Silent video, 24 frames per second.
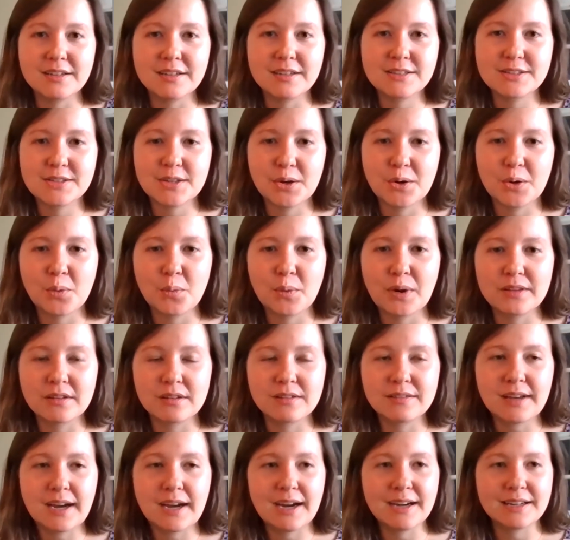So
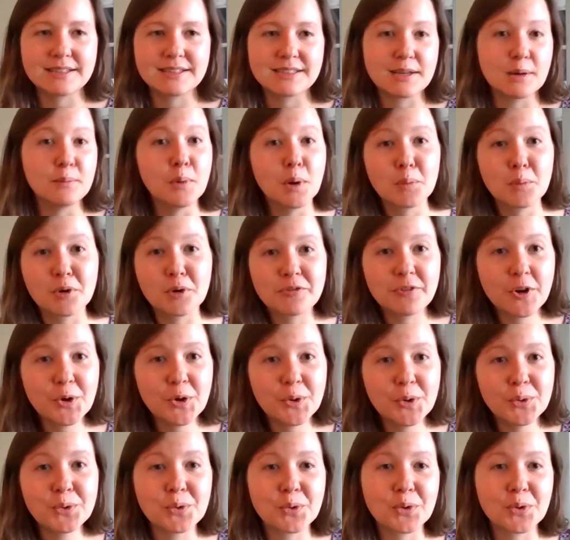whether that's a mobile
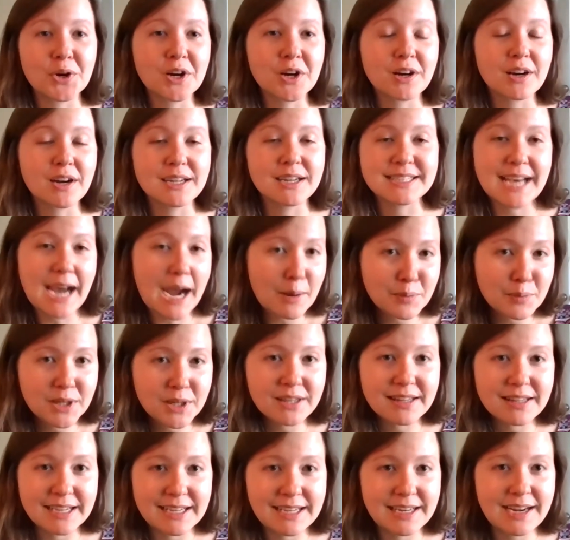phone or a
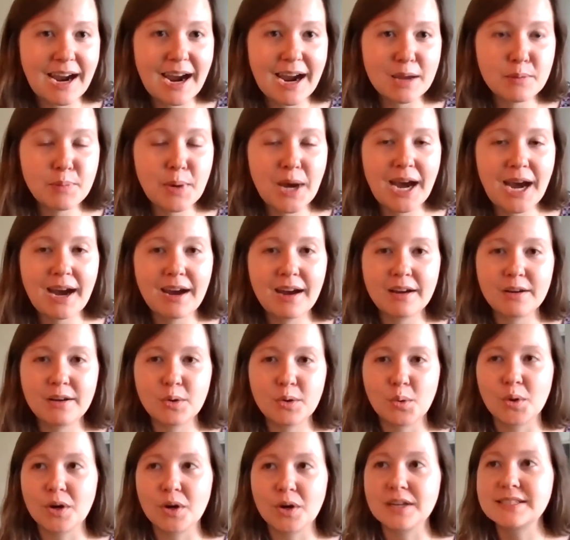tablet like an iPad
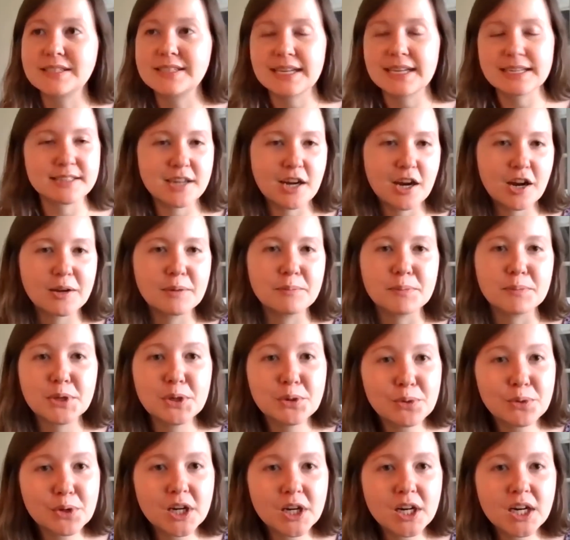or a desktop
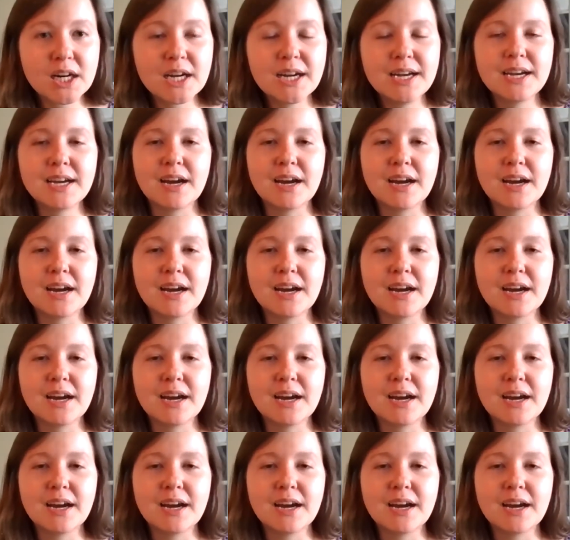computer,